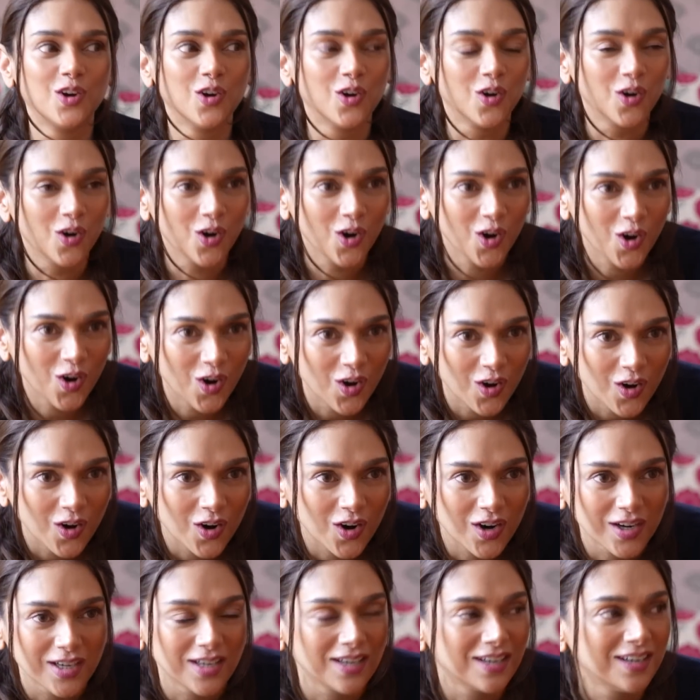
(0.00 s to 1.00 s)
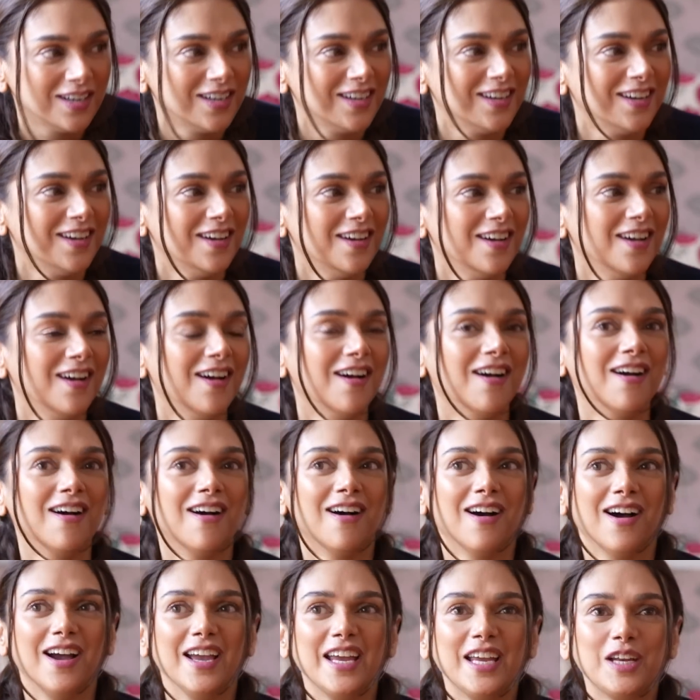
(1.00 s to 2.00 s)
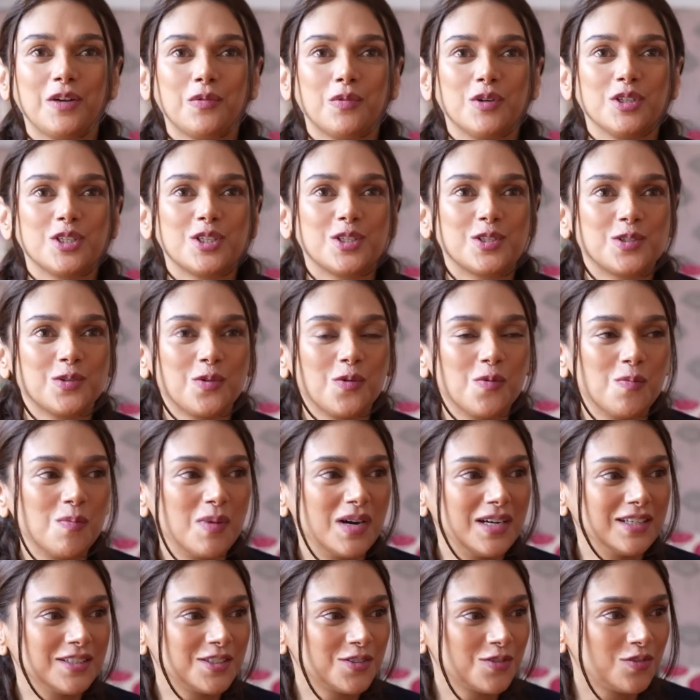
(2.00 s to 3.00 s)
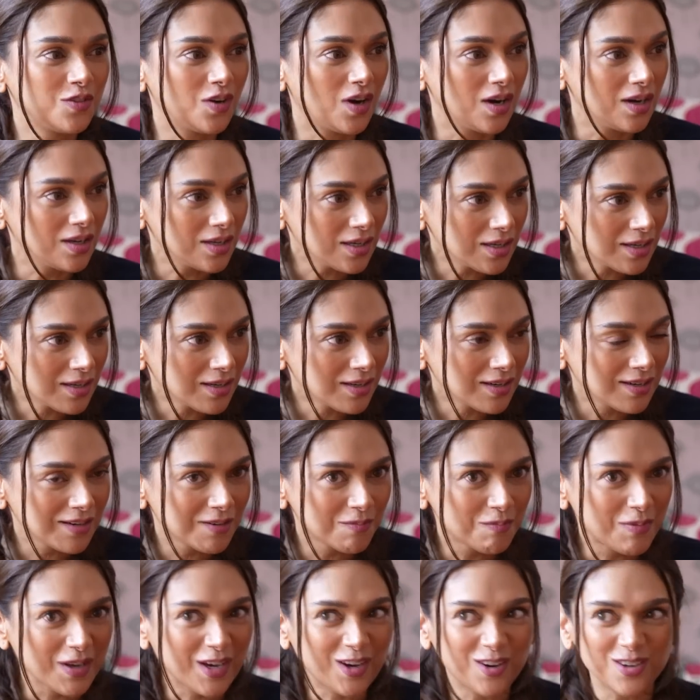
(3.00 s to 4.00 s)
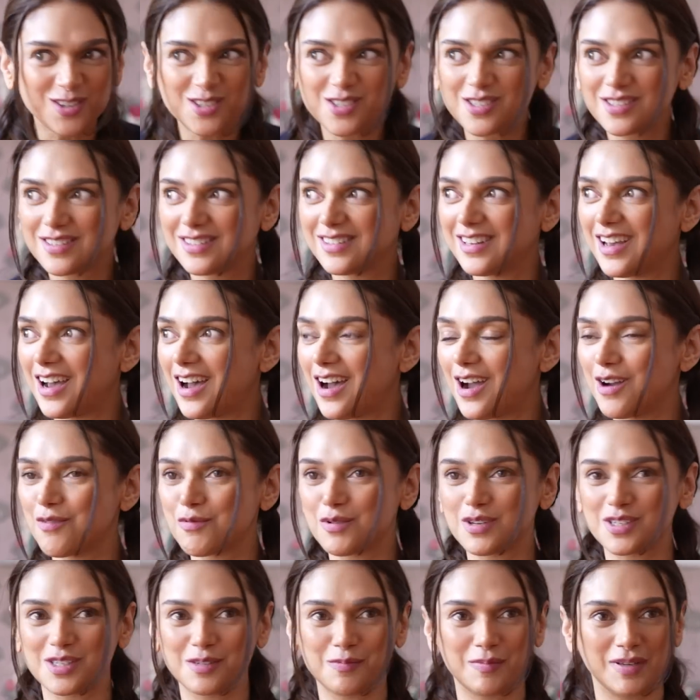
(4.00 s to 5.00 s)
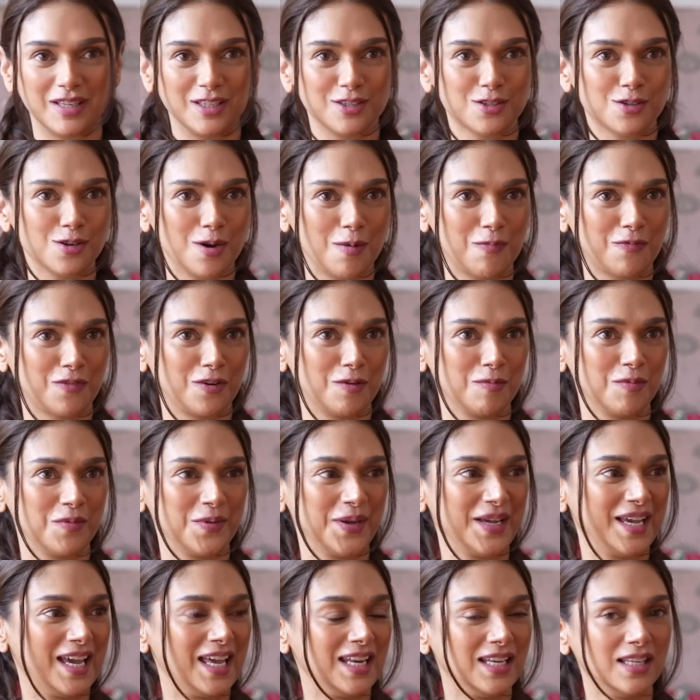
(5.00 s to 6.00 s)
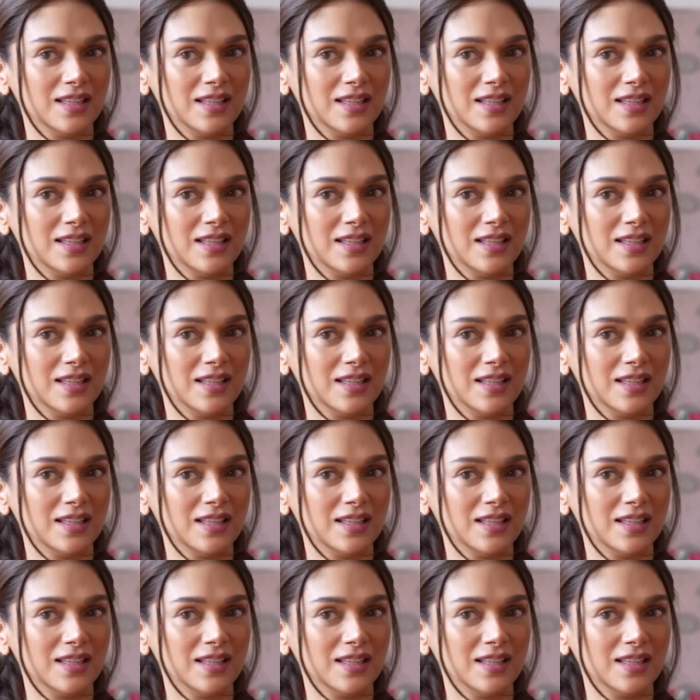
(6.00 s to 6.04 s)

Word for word: God. It was so much fun because I wasn't being stopped from doing